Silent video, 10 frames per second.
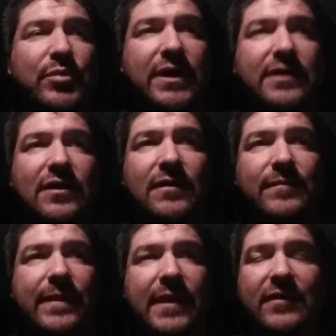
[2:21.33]
But
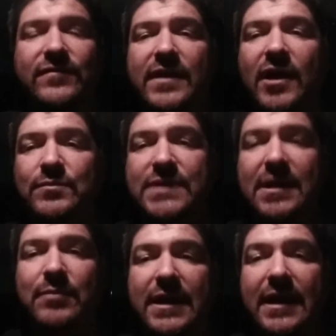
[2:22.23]
if it helps
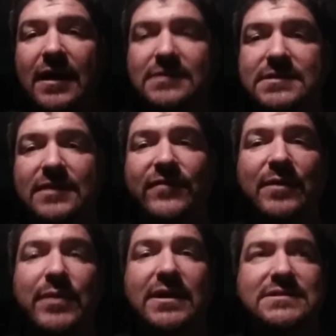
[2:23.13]
anybody else, and if
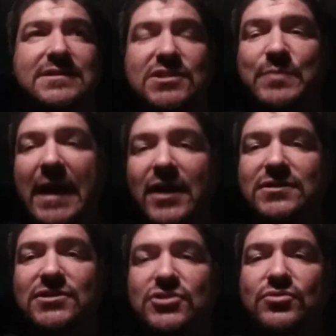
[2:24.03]
anybody else is
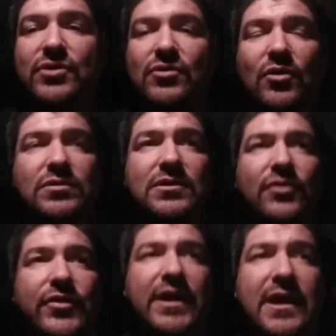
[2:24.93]
inspired to do their own
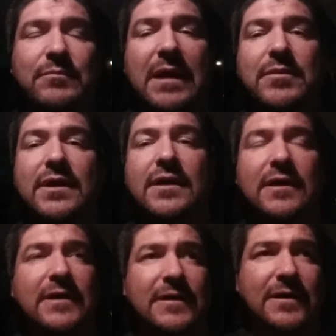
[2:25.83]
little thing, and maybe,
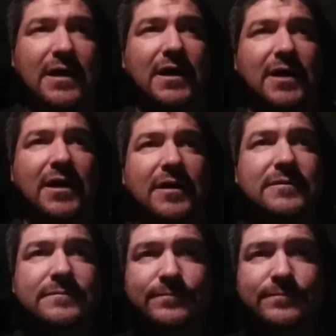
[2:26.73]
uh,